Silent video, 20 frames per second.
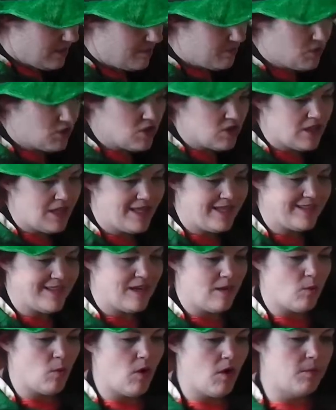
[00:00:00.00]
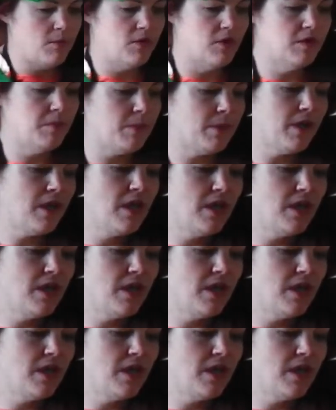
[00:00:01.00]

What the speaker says: I'm just going to let that warm up.